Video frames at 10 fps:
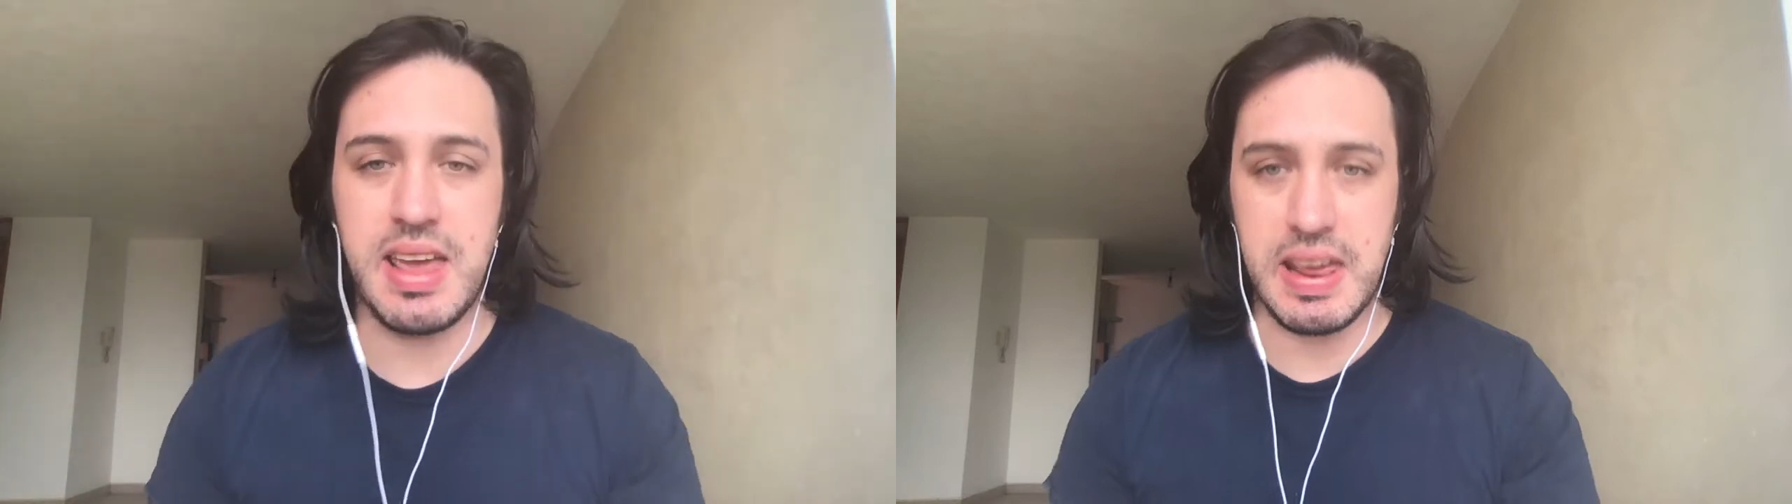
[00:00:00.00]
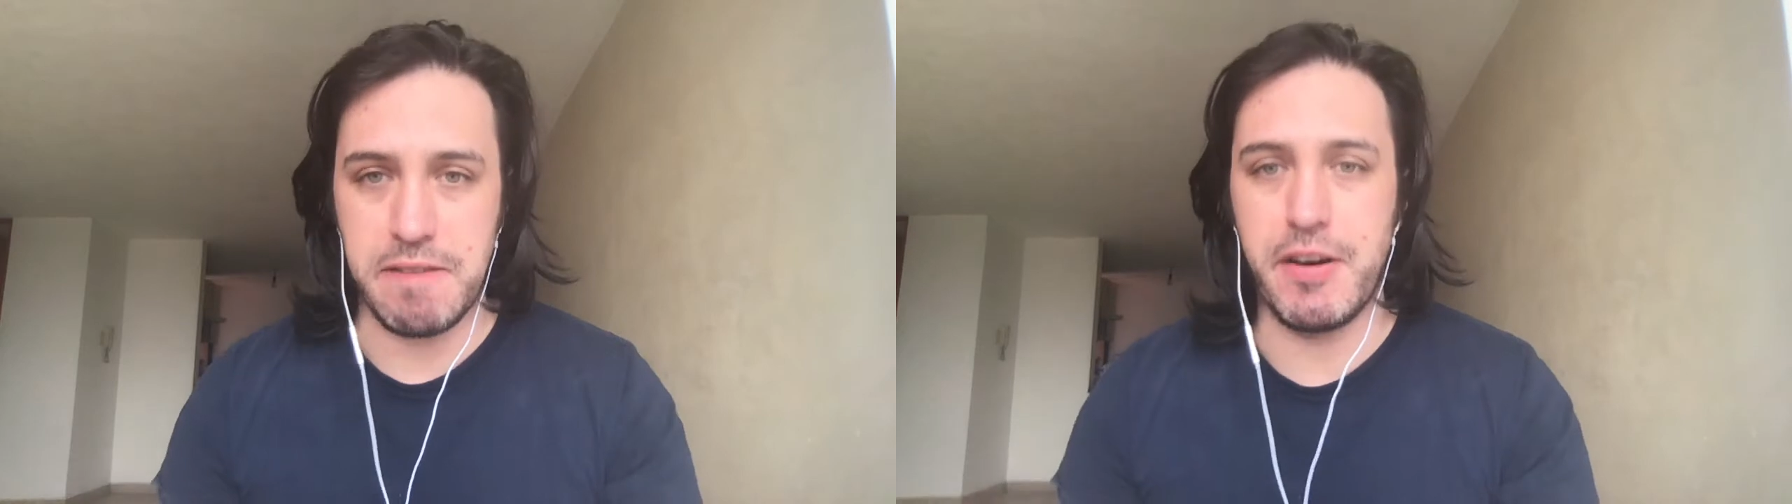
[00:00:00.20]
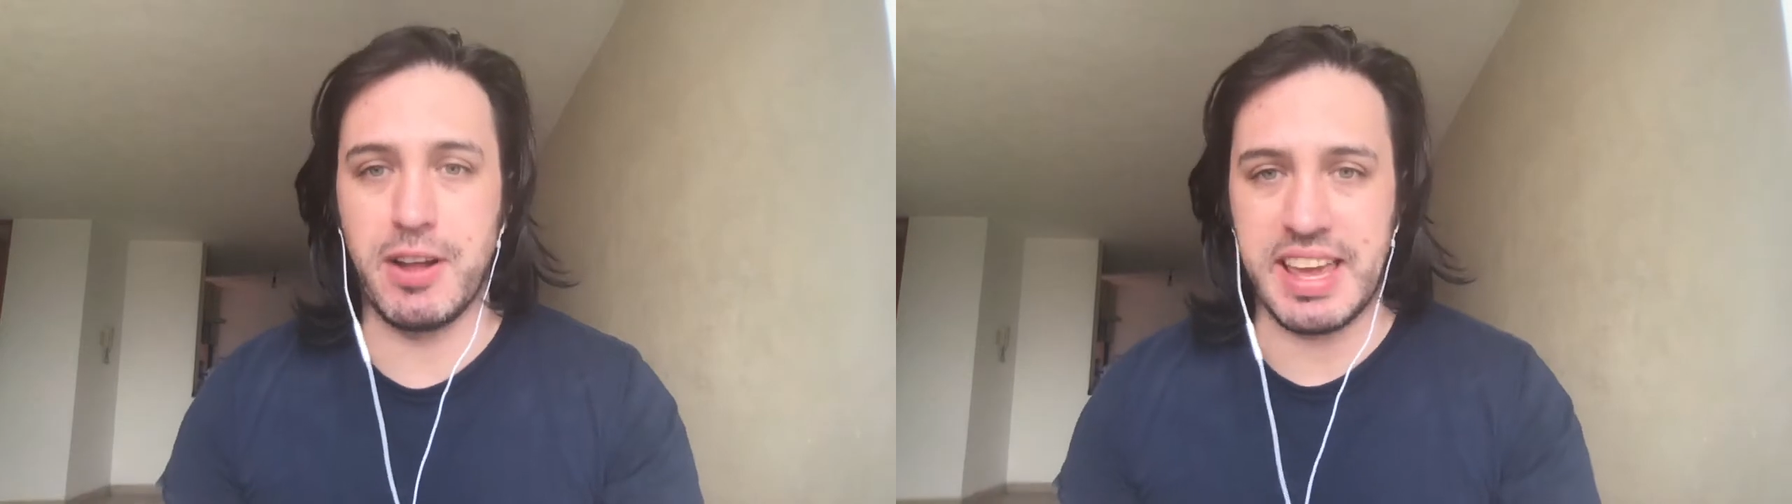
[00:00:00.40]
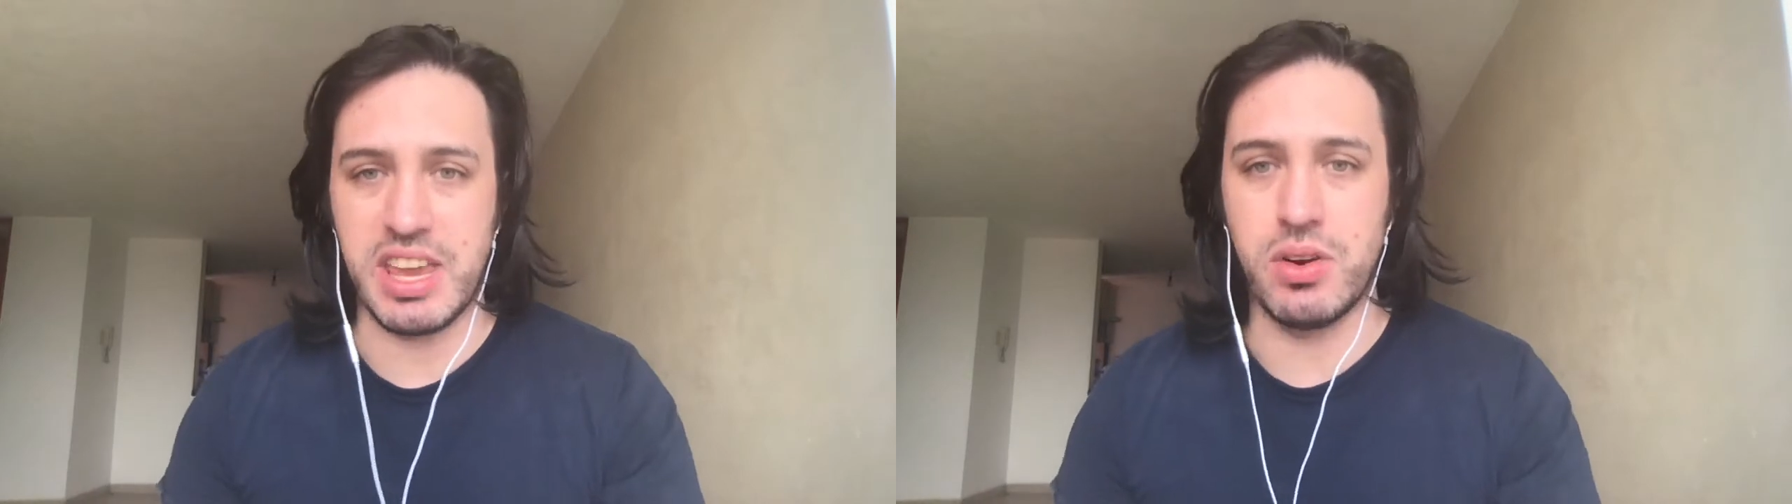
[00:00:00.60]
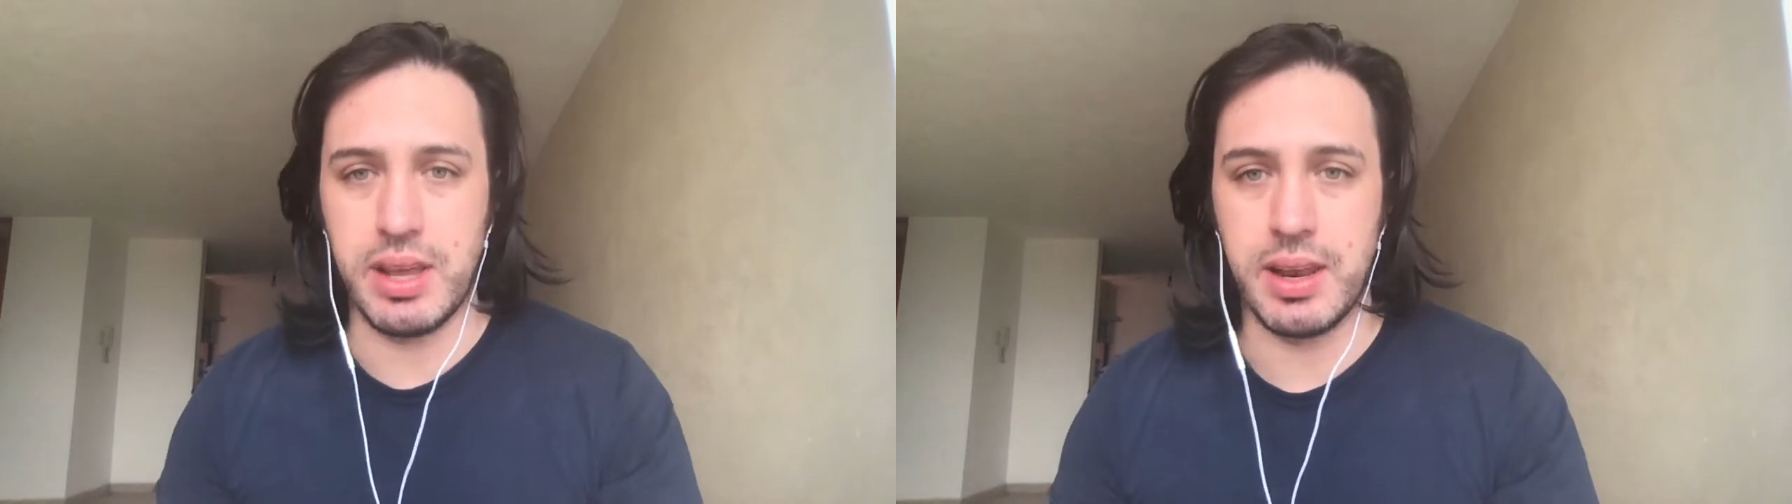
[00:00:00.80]
it felt like you
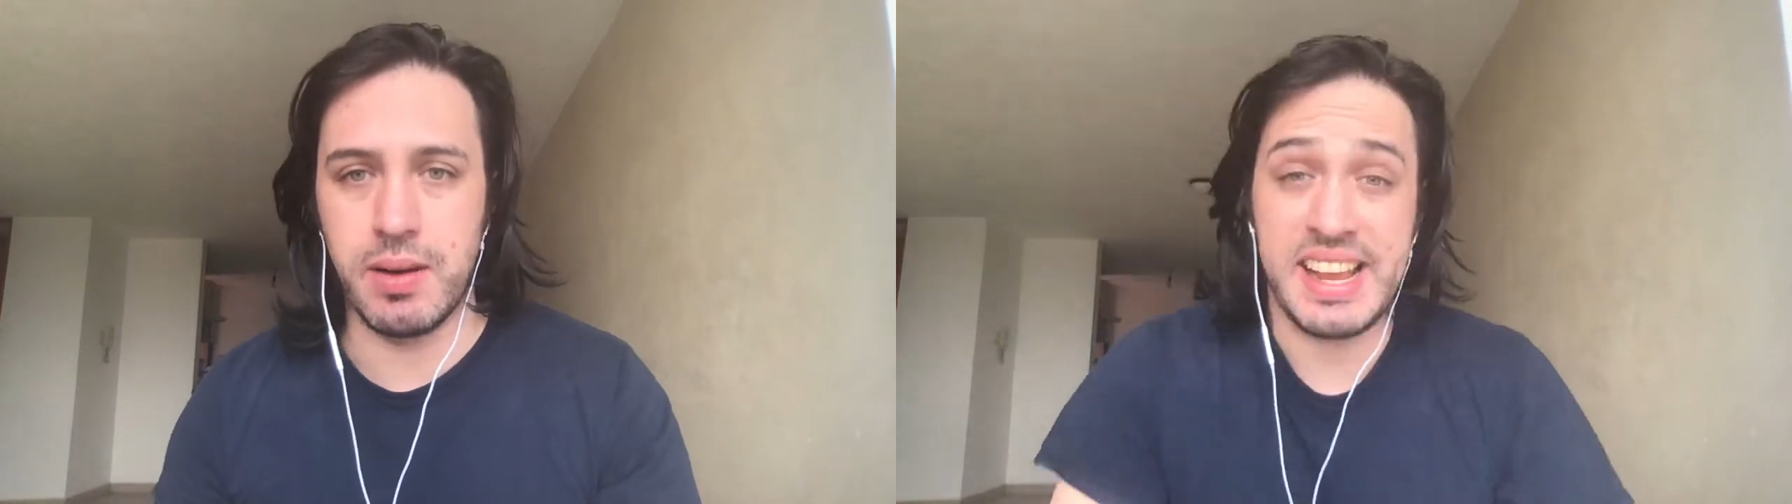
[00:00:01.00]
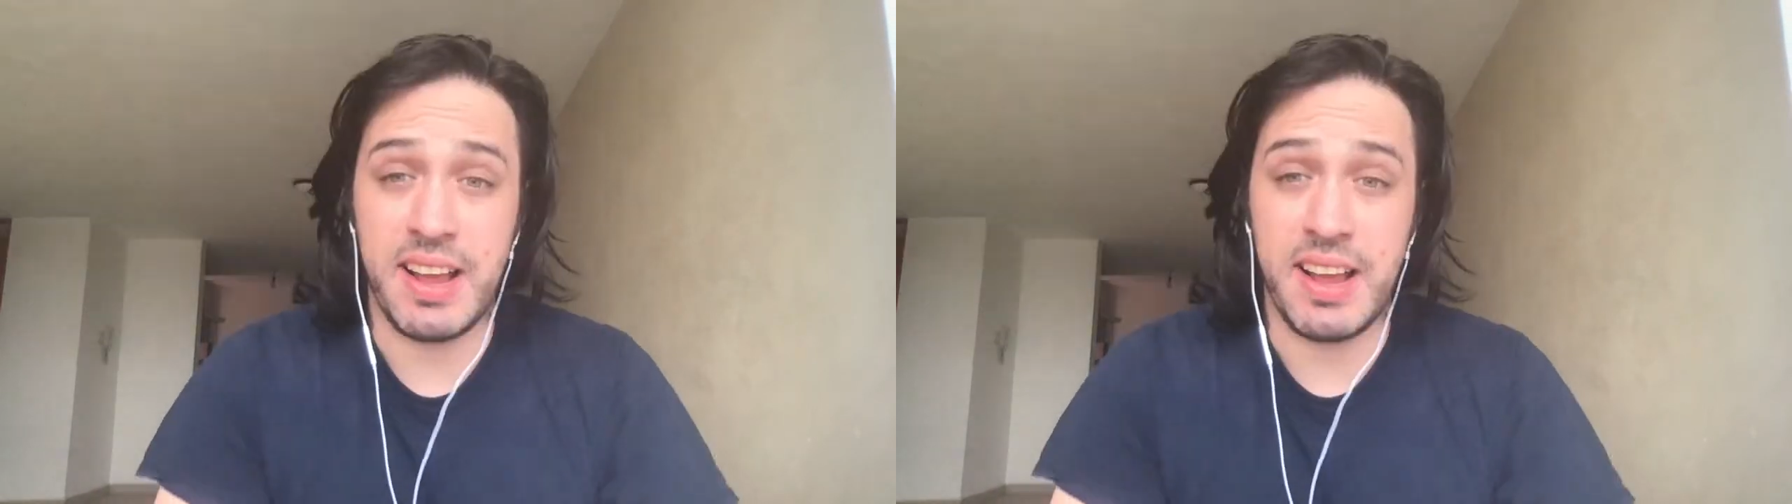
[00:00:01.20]
did.